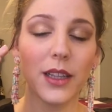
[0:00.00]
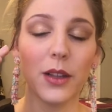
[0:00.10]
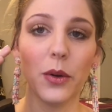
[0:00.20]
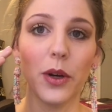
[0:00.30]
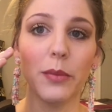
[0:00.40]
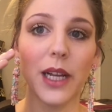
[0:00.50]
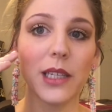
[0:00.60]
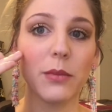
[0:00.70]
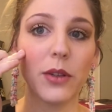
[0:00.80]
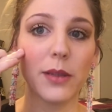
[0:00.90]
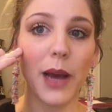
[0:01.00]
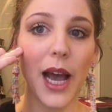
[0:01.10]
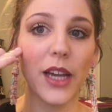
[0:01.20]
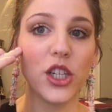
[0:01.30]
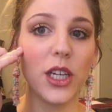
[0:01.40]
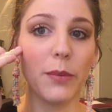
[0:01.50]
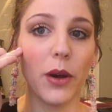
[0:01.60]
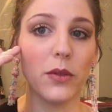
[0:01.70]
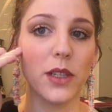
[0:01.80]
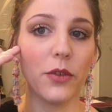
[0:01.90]
the Lord blessed me with some high
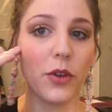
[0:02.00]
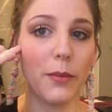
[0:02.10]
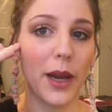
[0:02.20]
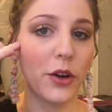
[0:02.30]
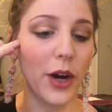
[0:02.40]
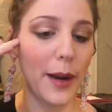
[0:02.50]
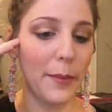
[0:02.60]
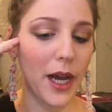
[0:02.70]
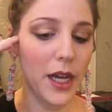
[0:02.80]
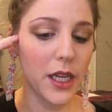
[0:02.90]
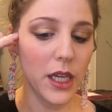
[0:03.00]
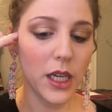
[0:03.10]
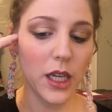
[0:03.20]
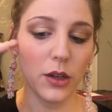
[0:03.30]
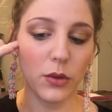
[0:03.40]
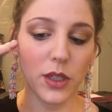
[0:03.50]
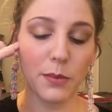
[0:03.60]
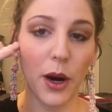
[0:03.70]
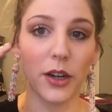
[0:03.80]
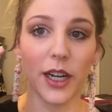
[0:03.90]
cheekbones. They're from my grandma, who
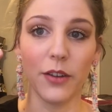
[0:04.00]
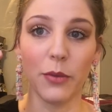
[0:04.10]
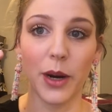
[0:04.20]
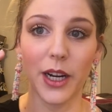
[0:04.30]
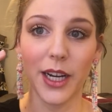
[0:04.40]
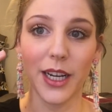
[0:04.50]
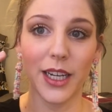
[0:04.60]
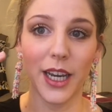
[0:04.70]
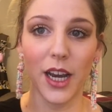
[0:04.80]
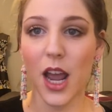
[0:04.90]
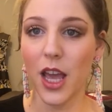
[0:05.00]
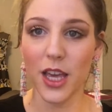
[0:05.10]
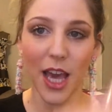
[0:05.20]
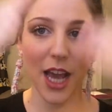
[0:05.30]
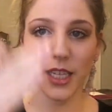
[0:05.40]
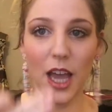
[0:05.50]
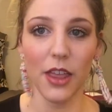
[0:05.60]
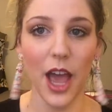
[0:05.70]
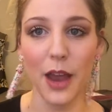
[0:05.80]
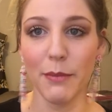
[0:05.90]
was part Native American Indian. You can't
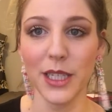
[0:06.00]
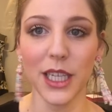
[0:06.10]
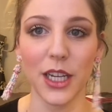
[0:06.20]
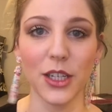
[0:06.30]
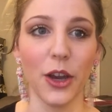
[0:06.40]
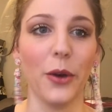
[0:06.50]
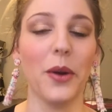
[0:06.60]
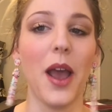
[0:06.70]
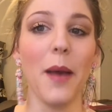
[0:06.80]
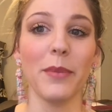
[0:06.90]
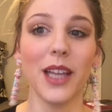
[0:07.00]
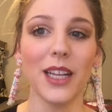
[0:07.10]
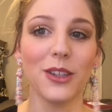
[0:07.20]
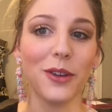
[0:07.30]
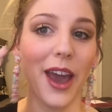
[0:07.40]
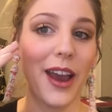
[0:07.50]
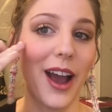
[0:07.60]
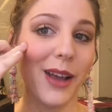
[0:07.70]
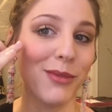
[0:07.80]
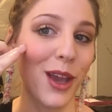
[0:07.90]
tell that in my skin tone, but that's okay.
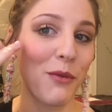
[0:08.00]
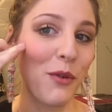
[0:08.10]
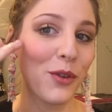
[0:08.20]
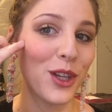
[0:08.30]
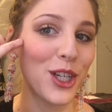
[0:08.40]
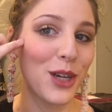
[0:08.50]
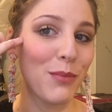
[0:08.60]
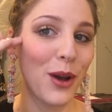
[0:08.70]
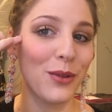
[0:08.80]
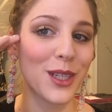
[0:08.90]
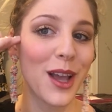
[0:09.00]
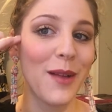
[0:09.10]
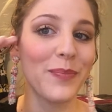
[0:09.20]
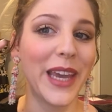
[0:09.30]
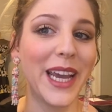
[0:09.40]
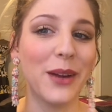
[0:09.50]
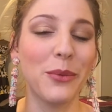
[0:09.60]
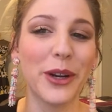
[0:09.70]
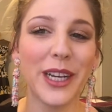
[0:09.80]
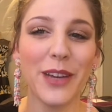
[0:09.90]
I am thankful for the cheekbones,
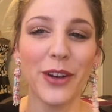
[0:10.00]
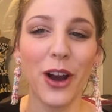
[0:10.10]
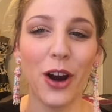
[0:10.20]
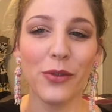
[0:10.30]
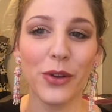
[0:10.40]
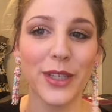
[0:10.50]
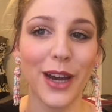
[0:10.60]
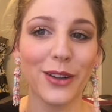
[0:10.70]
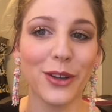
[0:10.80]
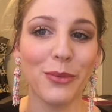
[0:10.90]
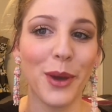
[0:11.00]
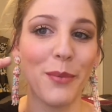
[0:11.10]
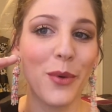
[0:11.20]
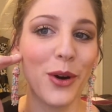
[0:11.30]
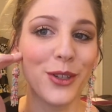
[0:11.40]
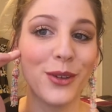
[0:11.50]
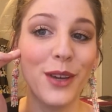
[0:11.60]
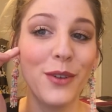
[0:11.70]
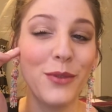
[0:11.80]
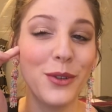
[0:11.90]
and we're going to even carve those out a little bit more. So
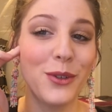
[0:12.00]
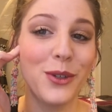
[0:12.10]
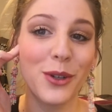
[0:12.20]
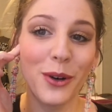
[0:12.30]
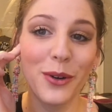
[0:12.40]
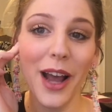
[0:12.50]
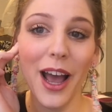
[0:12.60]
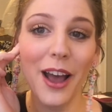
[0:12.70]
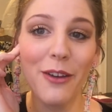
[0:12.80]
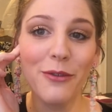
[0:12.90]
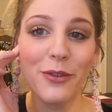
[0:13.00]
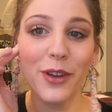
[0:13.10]
even if you don't have